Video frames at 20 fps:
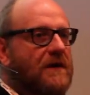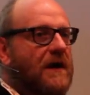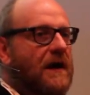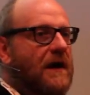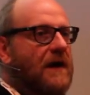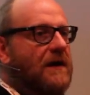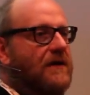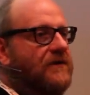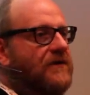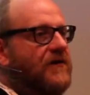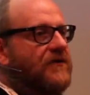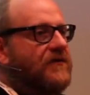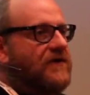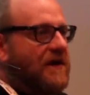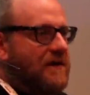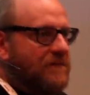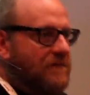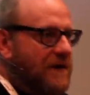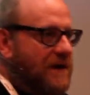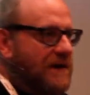uh, this
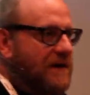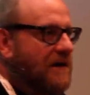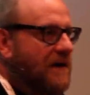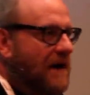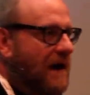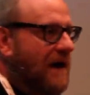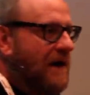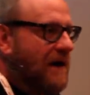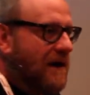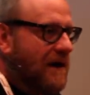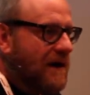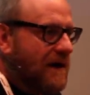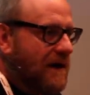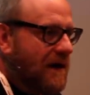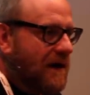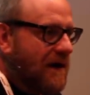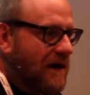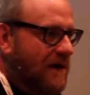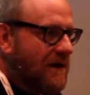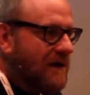can be uh,
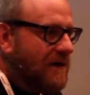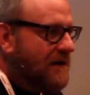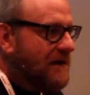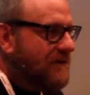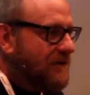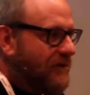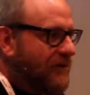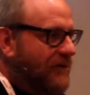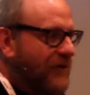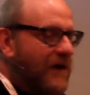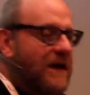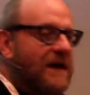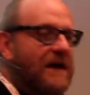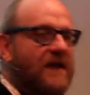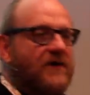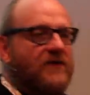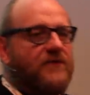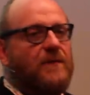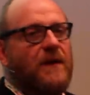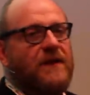uh, fairly
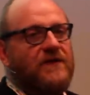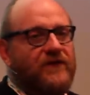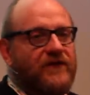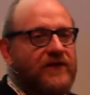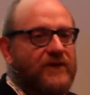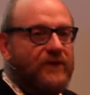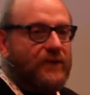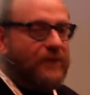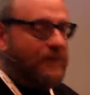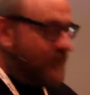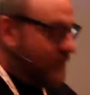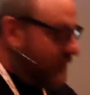expensive.